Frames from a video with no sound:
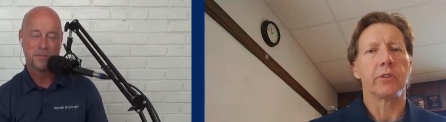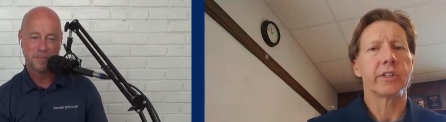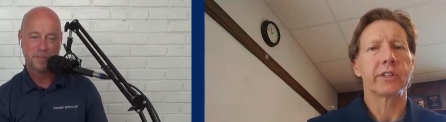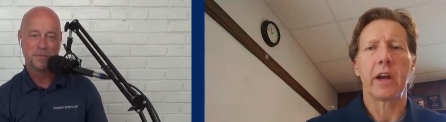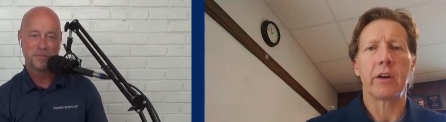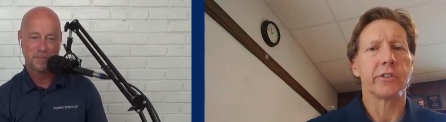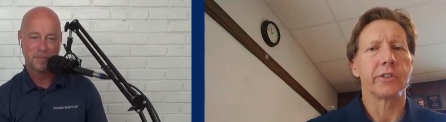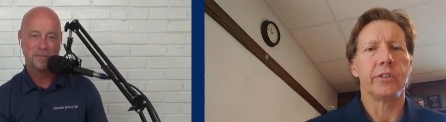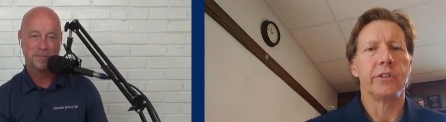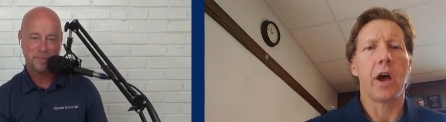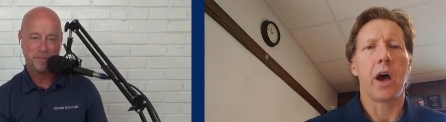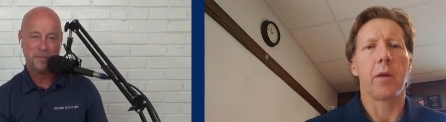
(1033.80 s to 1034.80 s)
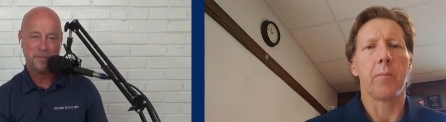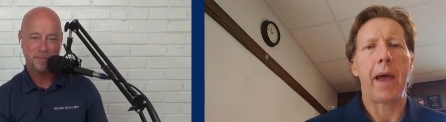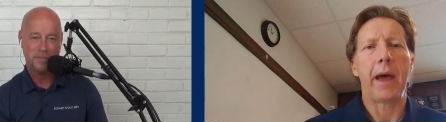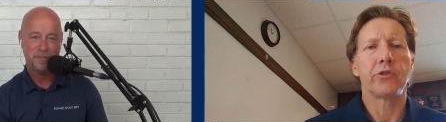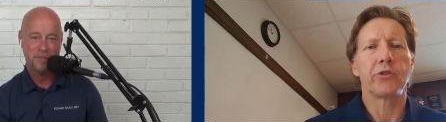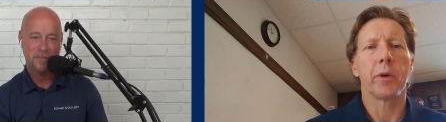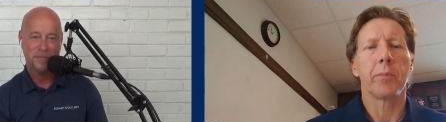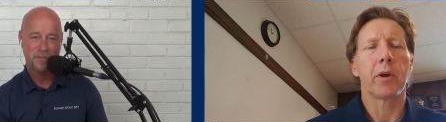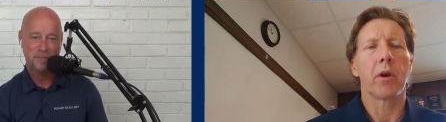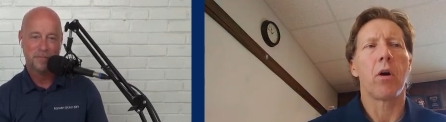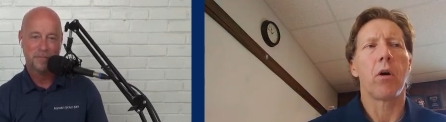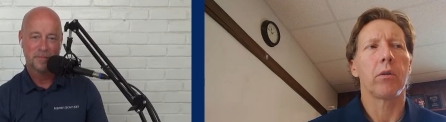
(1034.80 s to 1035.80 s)
Speaker 1: know, six hours is not a bad trip
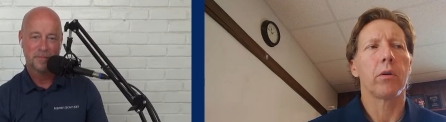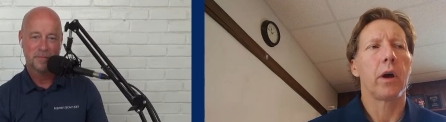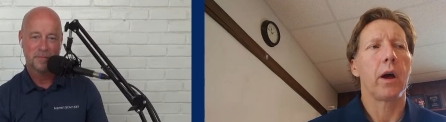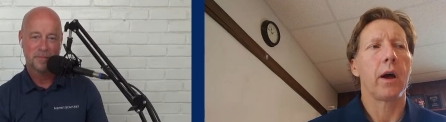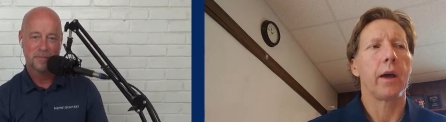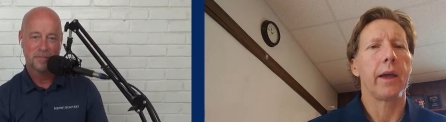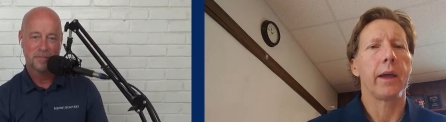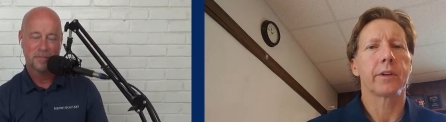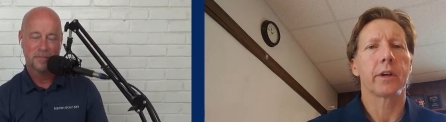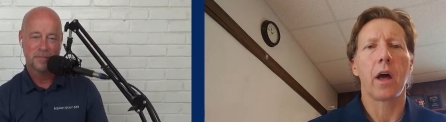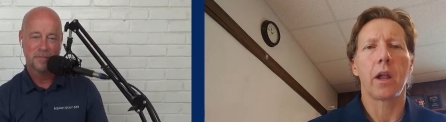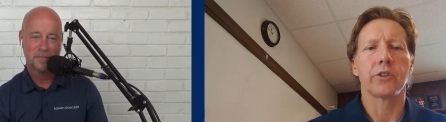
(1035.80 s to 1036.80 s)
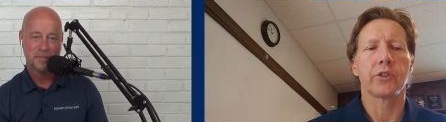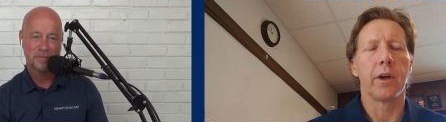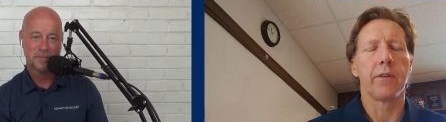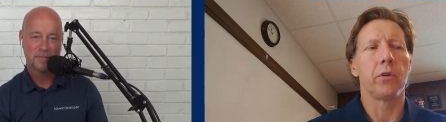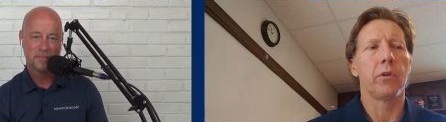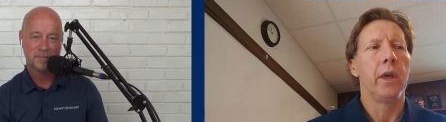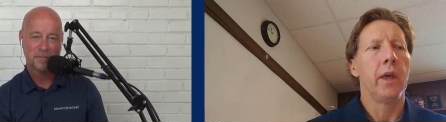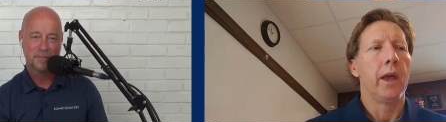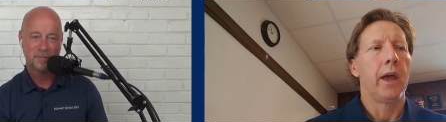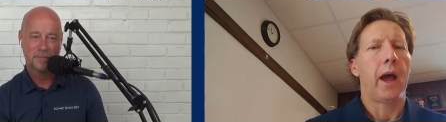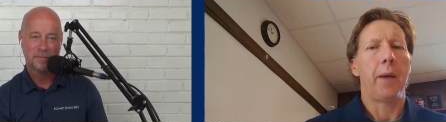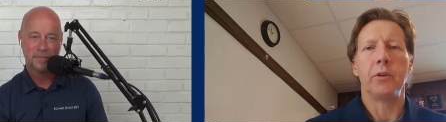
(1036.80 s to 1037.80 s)
at all uh, at the college level.
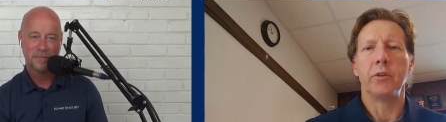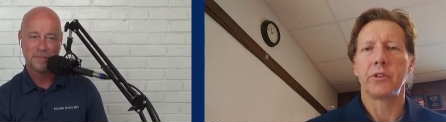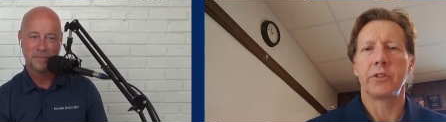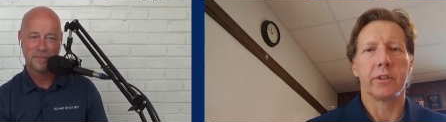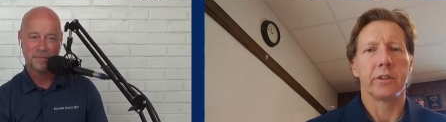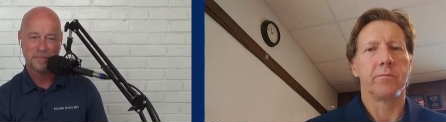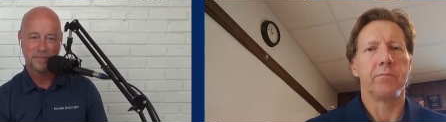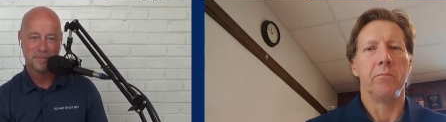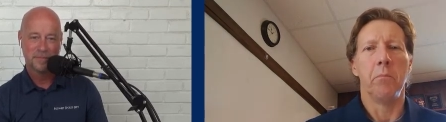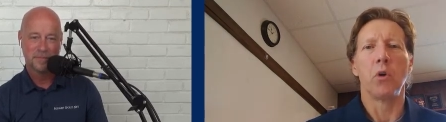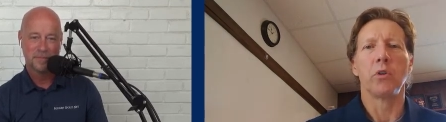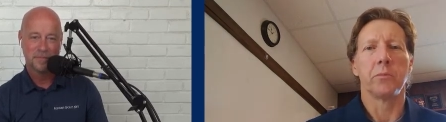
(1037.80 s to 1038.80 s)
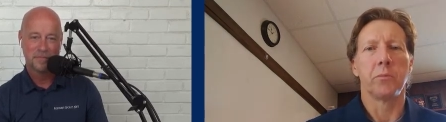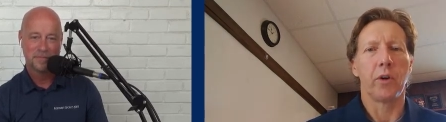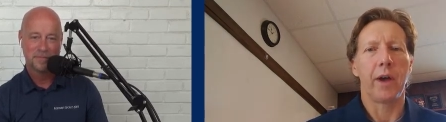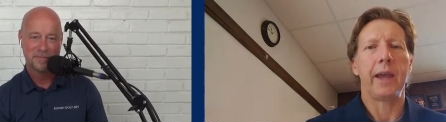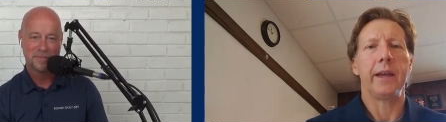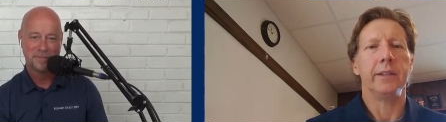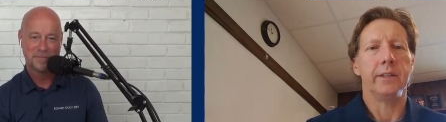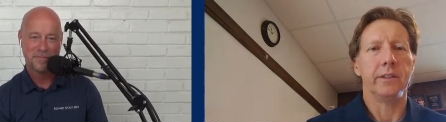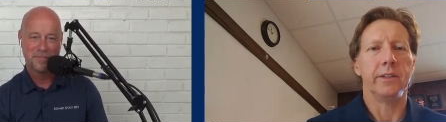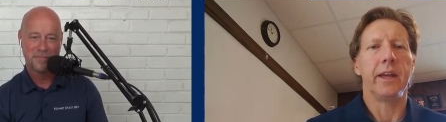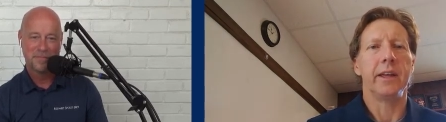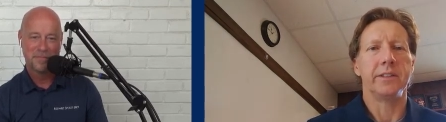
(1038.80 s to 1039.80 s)
I'm used to multiple eight
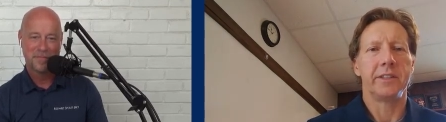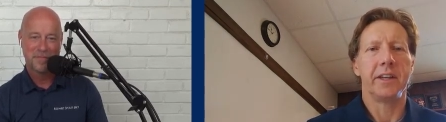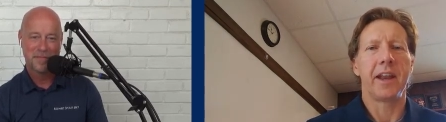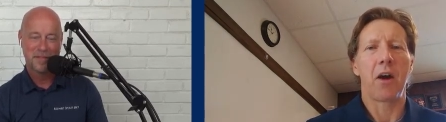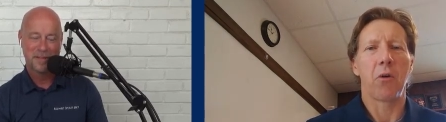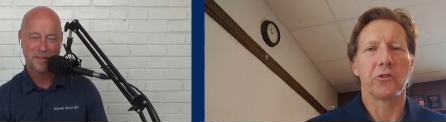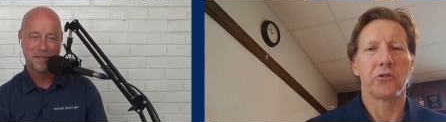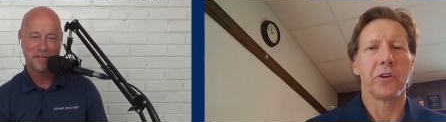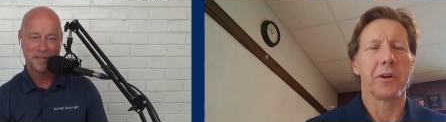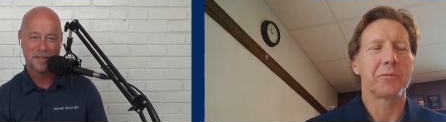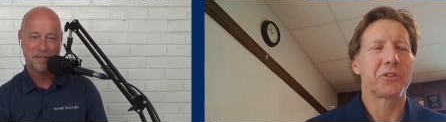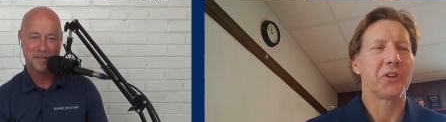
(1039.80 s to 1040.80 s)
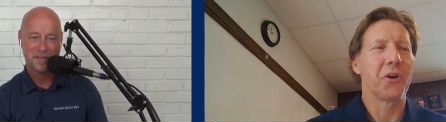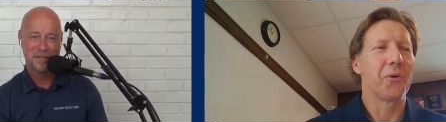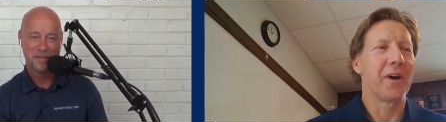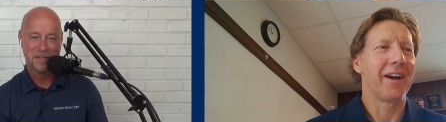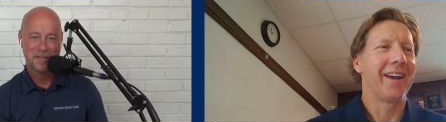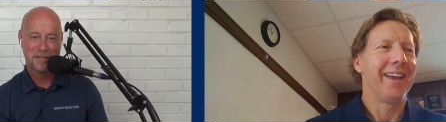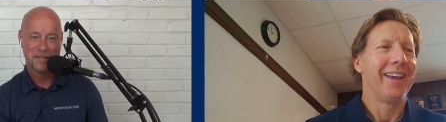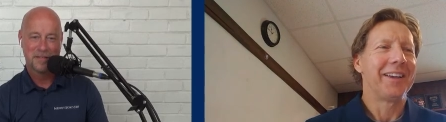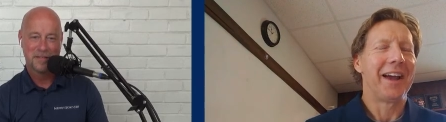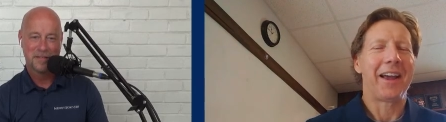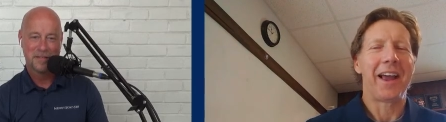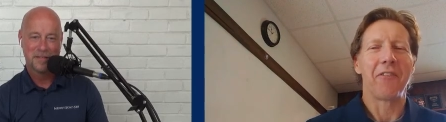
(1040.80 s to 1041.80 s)
and, and ten hour trips. So uh,
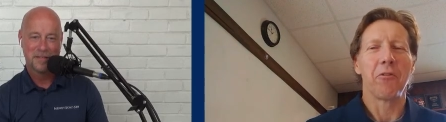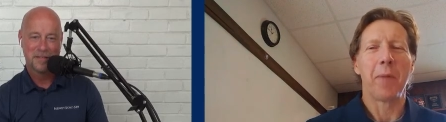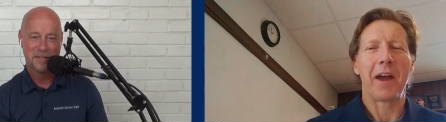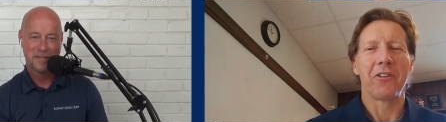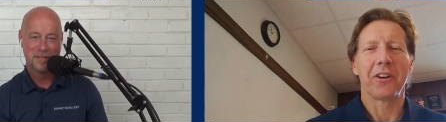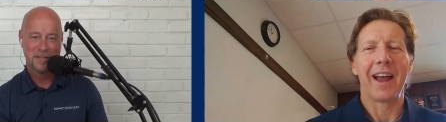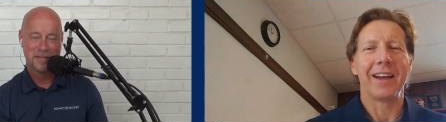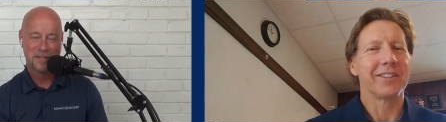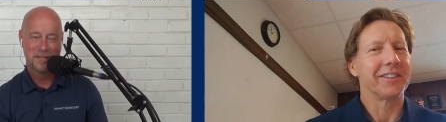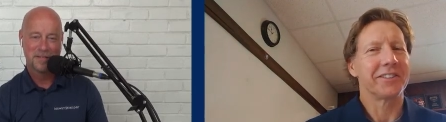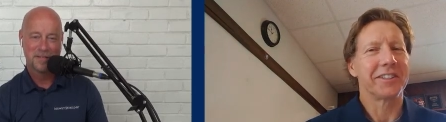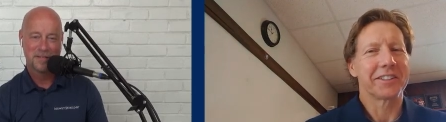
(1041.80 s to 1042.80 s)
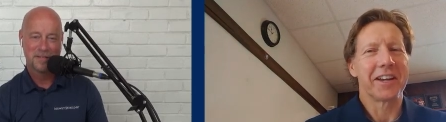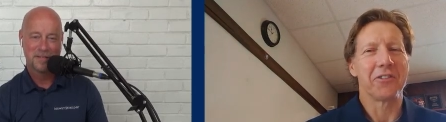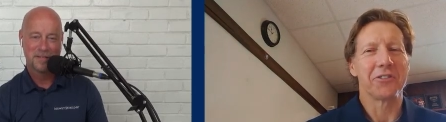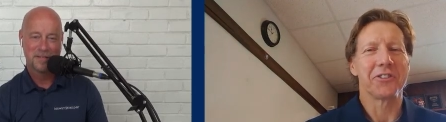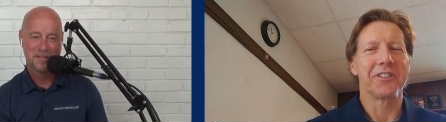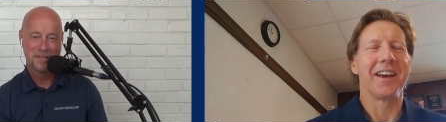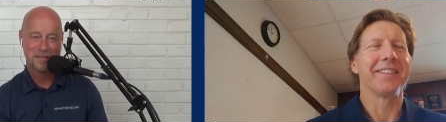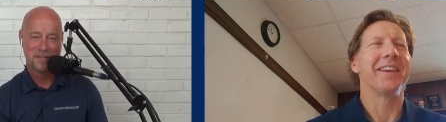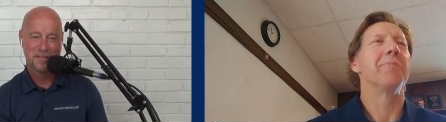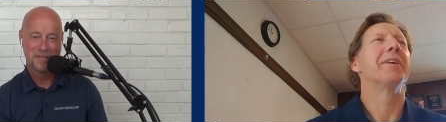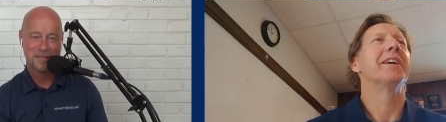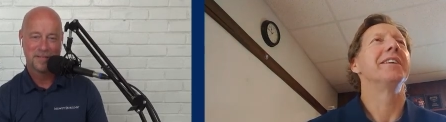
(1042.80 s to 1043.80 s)
I, I remind our guys that six hours is not
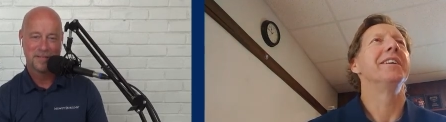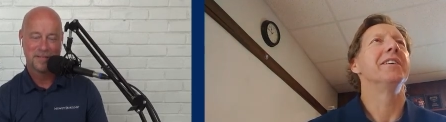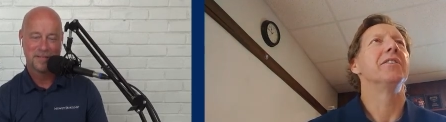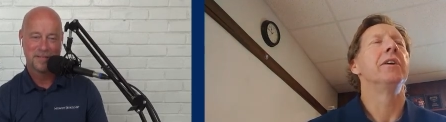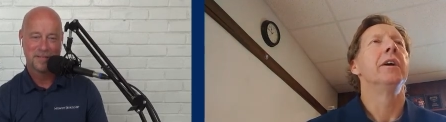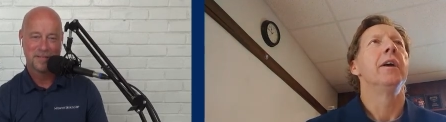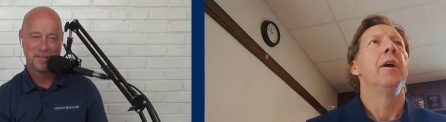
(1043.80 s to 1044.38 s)
that big a deal.